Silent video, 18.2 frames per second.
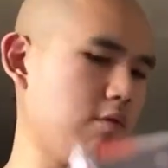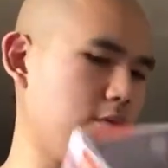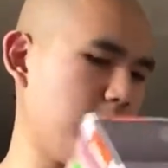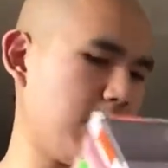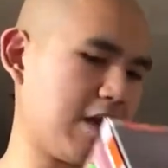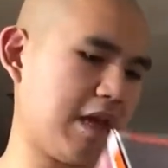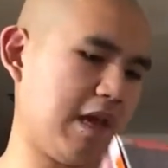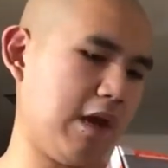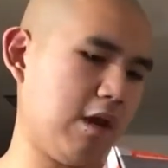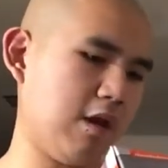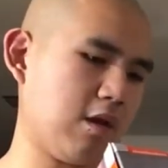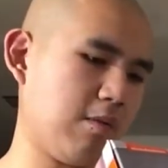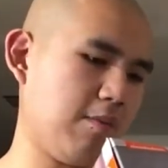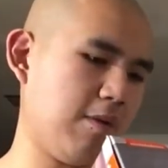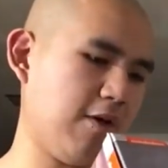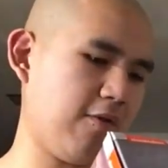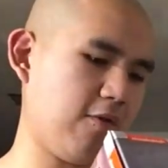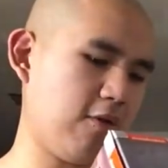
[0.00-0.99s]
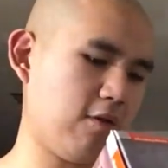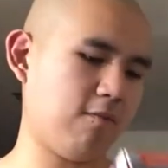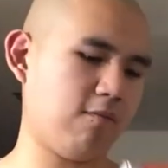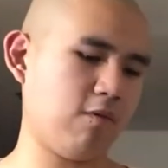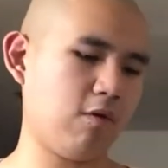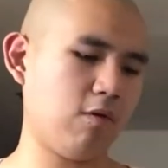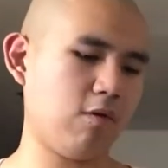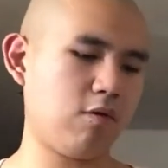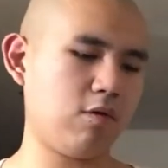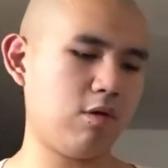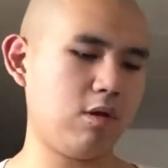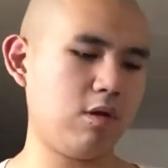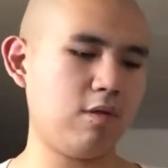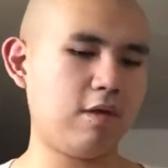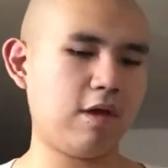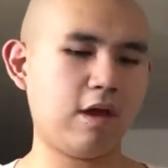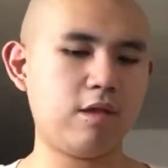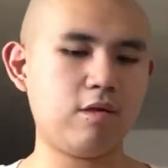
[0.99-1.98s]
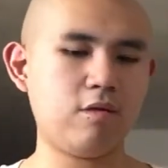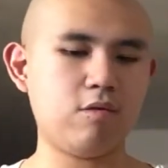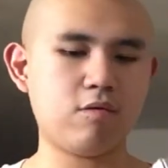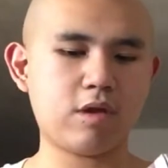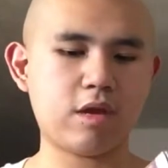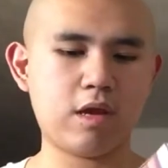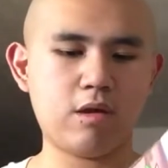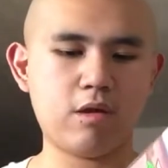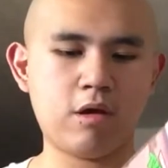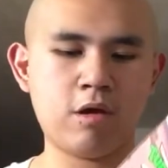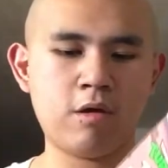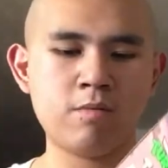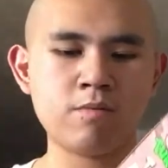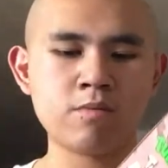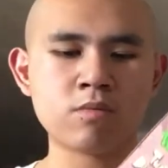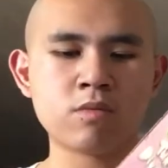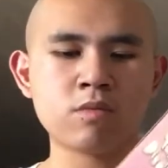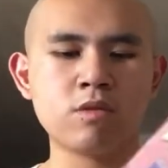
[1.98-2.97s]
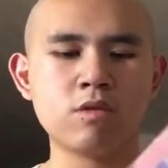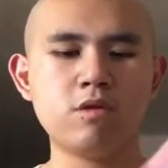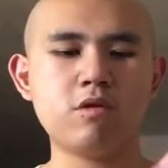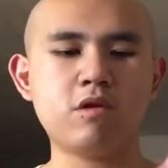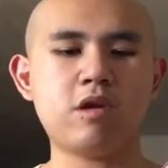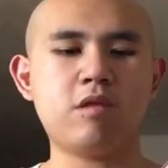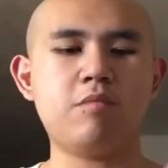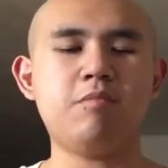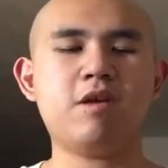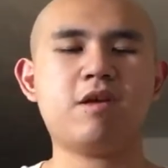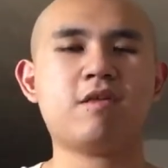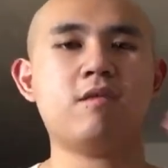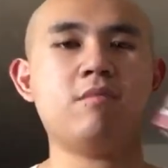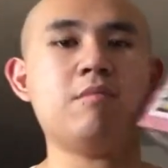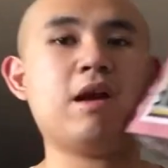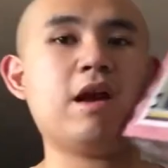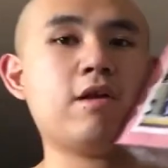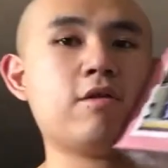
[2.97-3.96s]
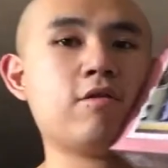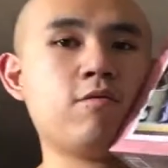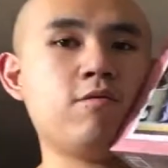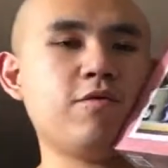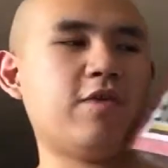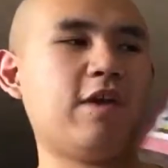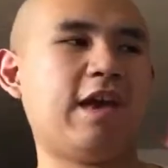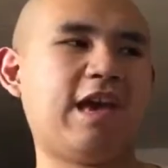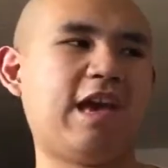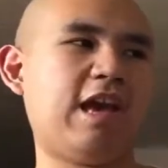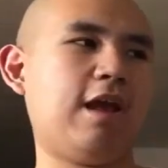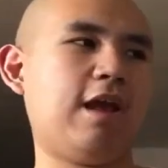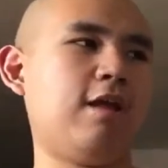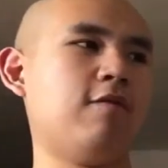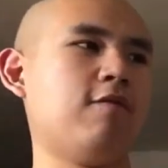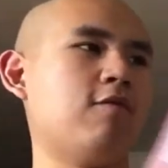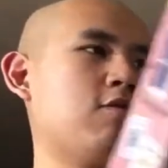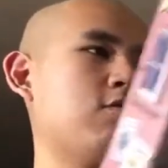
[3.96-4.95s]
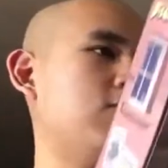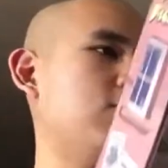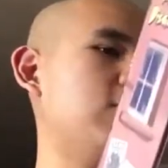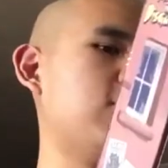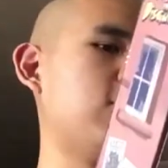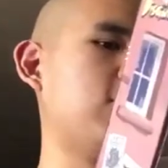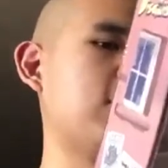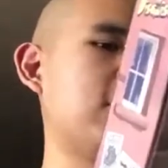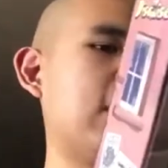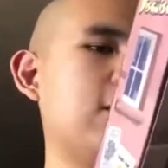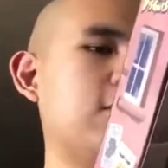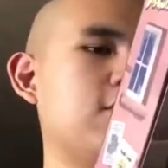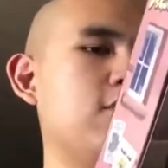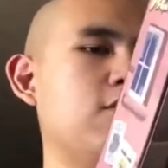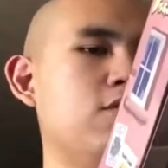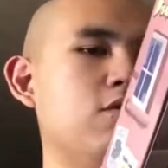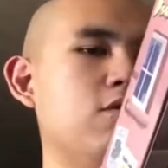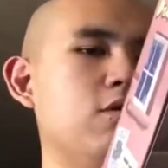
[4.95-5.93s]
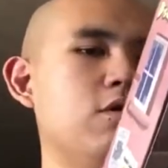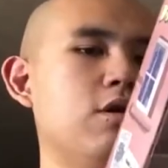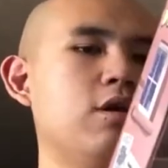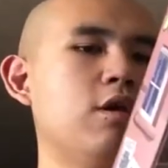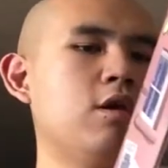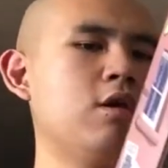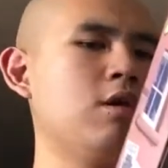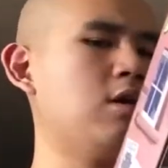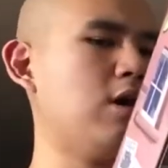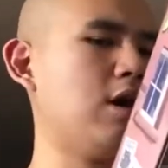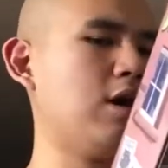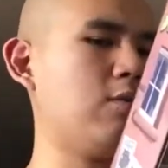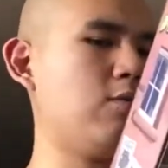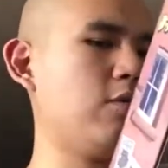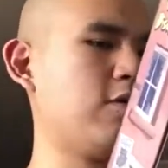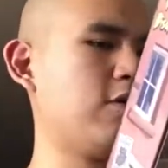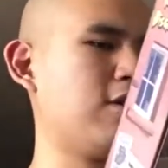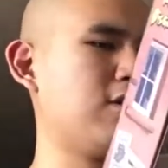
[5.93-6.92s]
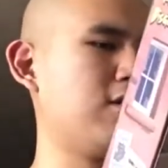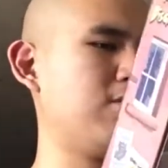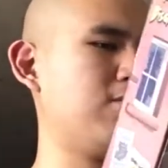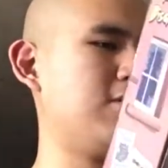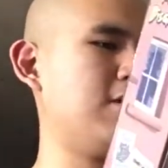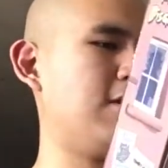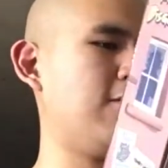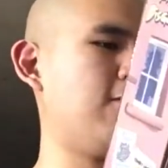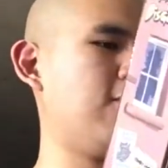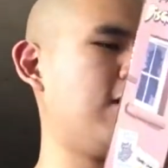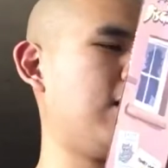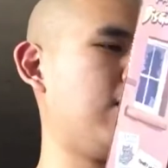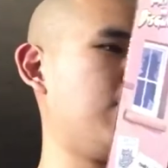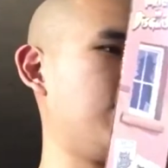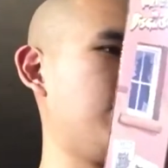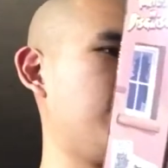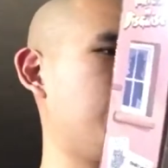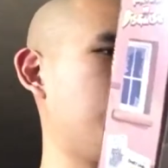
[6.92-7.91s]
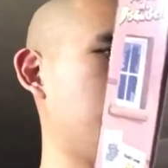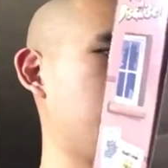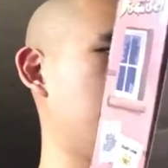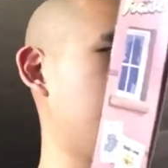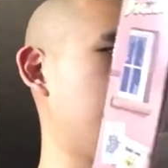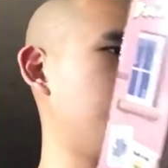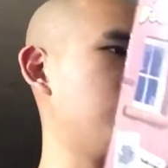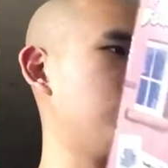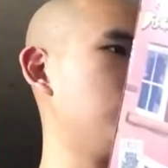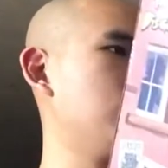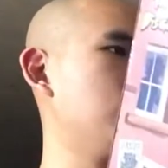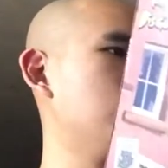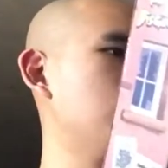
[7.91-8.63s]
mechanic about this version that you can uh, you can mix and match with the heads, which is kind of cool. I wish they could have done that before a few